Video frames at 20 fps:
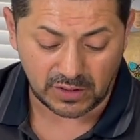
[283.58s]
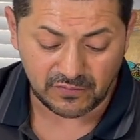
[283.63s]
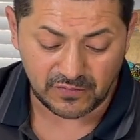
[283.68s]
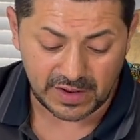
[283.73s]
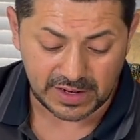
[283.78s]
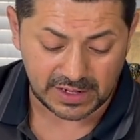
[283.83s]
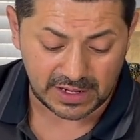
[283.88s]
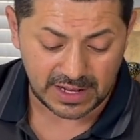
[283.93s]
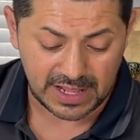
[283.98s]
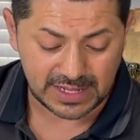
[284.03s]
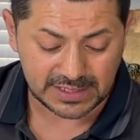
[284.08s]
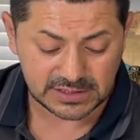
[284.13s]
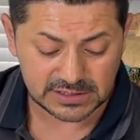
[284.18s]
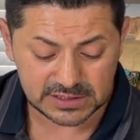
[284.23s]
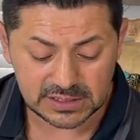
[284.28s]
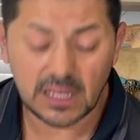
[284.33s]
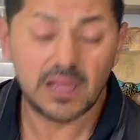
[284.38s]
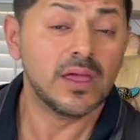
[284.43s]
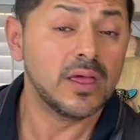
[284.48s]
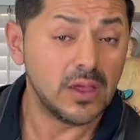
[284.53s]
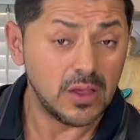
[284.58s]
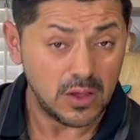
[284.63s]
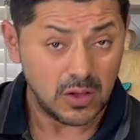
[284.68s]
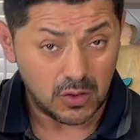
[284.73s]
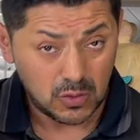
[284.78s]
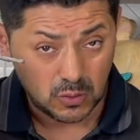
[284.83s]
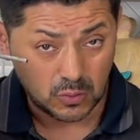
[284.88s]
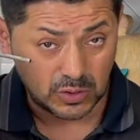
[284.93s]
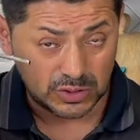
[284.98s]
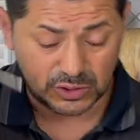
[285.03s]
finalize
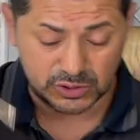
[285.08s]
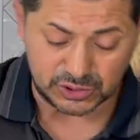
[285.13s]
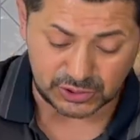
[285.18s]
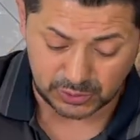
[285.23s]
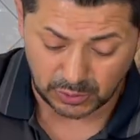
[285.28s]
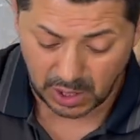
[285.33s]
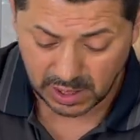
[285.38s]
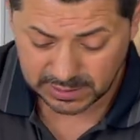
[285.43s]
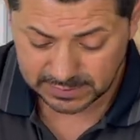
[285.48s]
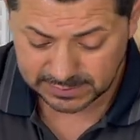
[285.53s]
with your straw.